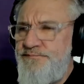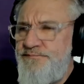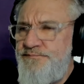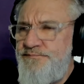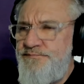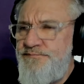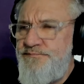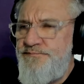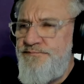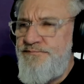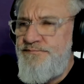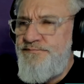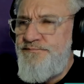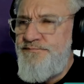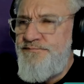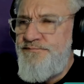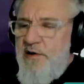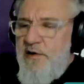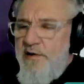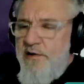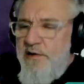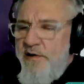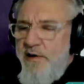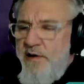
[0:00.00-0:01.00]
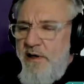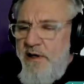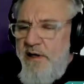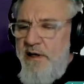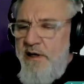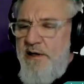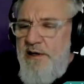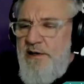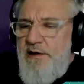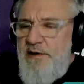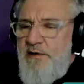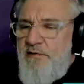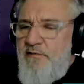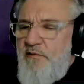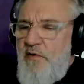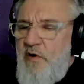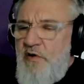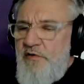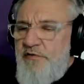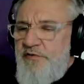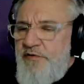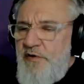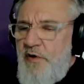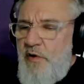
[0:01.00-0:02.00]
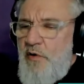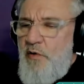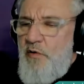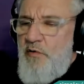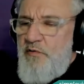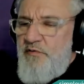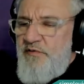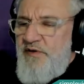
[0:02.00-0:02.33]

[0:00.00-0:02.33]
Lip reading: in there, you've also